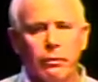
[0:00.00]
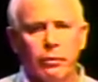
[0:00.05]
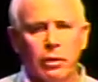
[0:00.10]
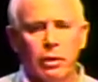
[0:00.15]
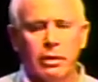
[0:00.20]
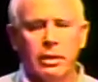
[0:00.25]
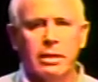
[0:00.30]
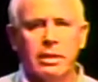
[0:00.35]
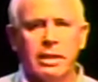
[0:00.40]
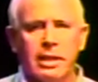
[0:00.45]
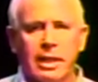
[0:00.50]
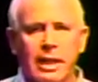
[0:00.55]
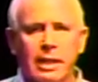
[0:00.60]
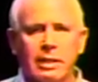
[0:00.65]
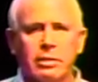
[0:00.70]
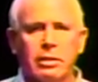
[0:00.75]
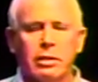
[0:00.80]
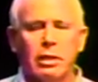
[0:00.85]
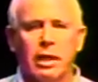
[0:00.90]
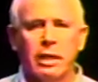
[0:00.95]
So the
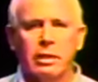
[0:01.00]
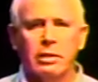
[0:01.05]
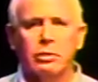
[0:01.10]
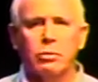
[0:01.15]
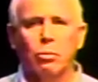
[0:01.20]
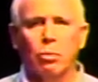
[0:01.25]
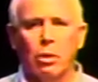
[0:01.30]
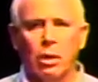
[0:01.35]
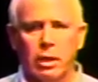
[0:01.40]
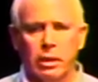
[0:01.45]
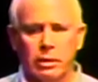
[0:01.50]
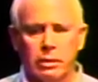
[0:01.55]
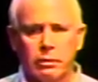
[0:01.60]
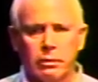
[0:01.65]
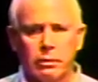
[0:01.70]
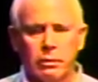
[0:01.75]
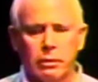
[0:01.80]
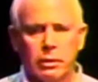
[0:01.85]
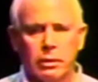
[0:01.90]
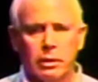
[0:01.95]
TS line is
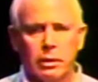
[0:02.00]
one.